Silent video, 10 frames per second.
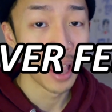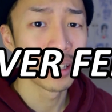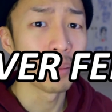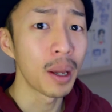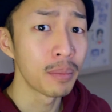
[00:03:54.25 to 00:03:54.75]
And
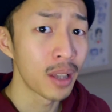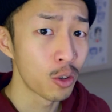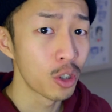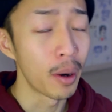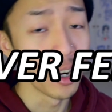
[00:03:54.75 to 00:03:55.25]
sometimes I
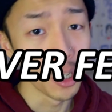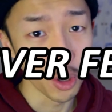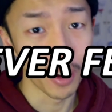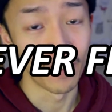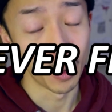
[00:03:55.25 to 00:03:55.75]
use Part
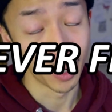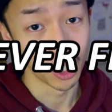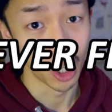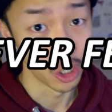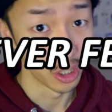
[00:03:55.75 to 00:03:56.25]
2 if I want to
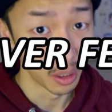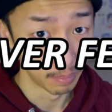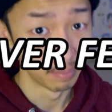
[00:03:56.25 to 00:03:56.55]
change it up.